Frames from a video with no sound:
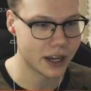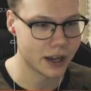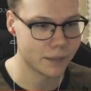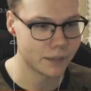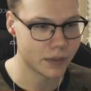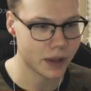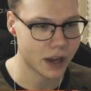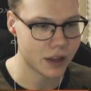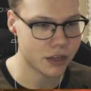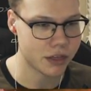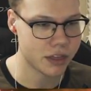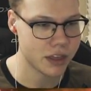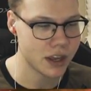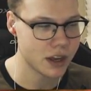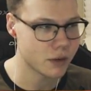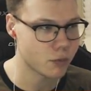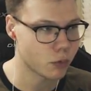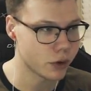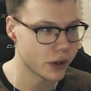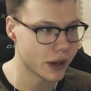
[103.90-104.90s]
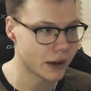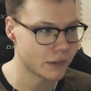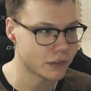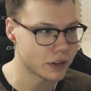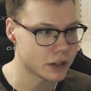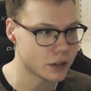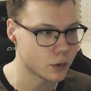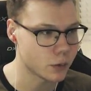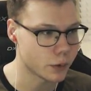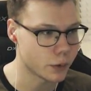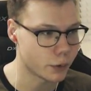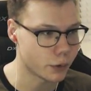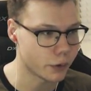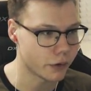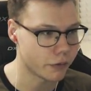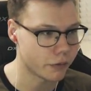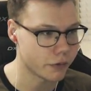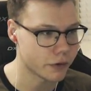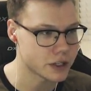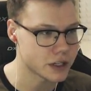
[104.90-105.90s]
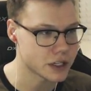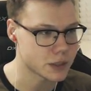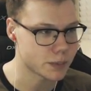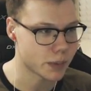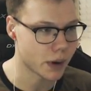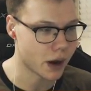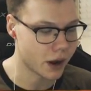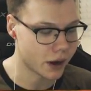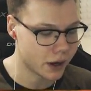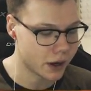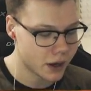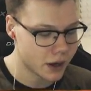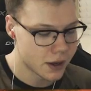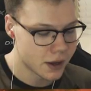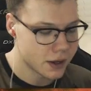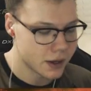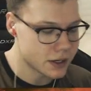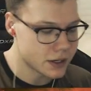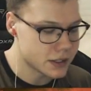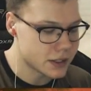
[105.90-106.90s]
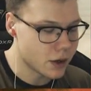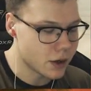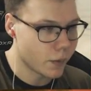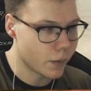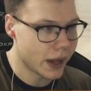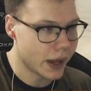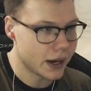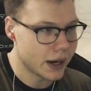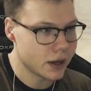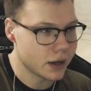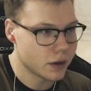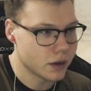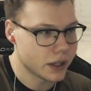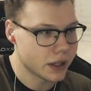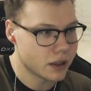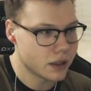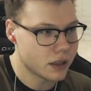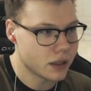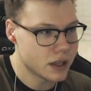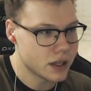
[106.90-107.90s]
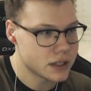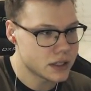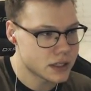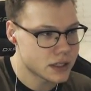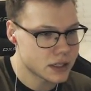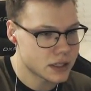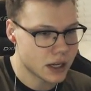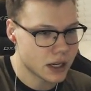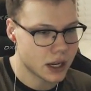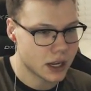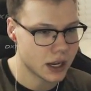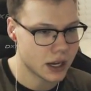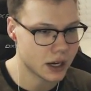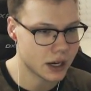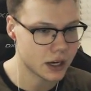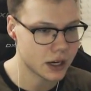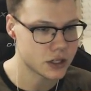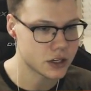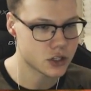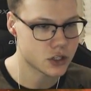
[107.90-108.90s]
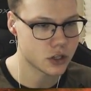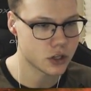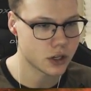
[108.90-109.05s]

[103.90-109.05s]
Um, I think what you have to do in order for it to spawn is go ahead and go like this, and it